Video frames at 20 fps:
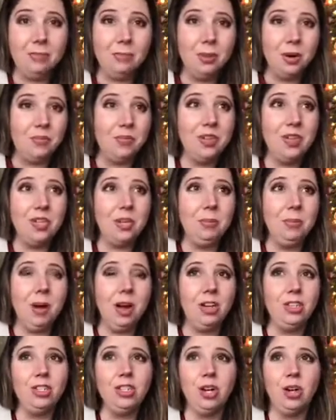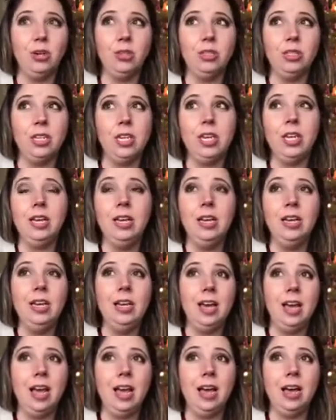Perfectly Posh not only
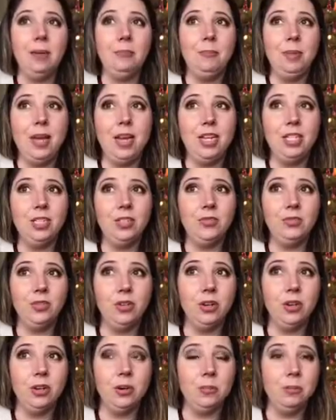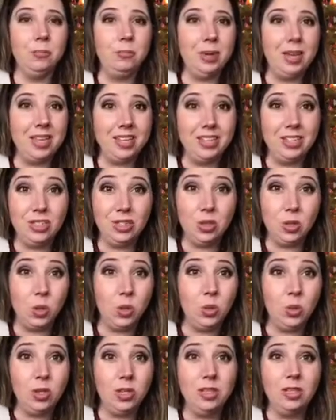pays for Bailey's
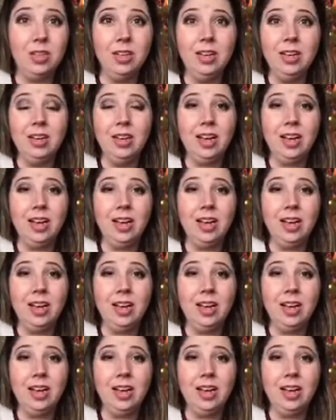school,